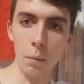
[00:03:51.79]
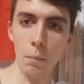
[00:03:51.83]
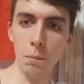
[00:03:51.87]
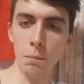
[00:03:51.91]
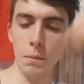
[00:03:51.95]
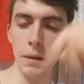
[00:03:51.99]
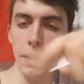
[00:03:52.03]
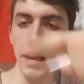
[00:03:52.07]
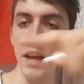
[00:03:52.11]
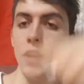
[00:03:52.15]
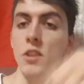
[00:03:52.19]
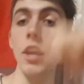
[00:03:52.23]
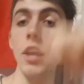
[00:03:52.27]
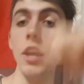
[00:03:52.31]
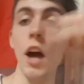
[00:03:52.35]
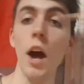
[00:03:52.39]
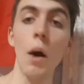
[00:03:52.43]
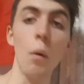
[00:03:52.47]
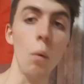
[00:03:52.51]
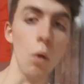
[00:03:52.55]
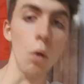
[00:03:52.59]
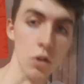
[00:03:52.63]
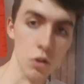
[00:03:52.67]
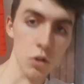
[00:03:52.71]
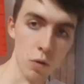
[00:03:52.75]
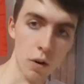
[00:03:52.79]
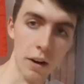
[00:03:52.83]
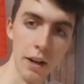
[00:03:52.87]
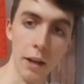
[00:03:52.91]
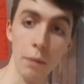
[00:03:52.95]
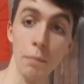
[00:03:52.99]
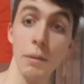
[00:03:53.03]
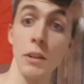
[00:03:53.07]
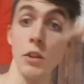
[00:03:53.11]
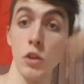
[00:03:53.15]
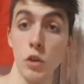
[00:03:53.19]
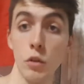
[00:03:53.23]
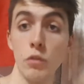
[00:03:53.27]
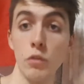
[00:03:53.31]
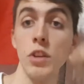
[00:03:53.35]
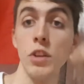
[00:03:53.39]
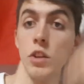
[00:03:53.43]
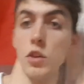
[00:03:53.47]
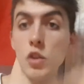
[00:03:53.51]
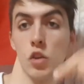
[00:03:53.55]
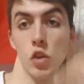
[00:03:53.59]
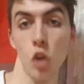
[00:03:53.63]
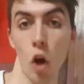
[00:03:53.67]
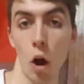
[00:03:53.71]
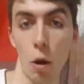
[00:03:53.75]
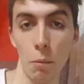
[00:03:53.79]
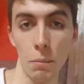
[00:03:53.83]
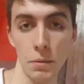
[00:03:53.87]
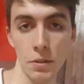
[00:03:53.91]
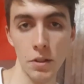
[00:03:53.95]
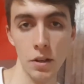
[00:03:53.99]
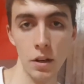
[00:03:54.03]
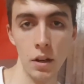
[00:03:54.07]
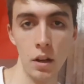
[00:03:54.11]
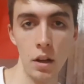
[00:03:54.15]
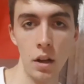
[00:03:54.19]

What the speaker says: But yesterday I was running means you've since stopped.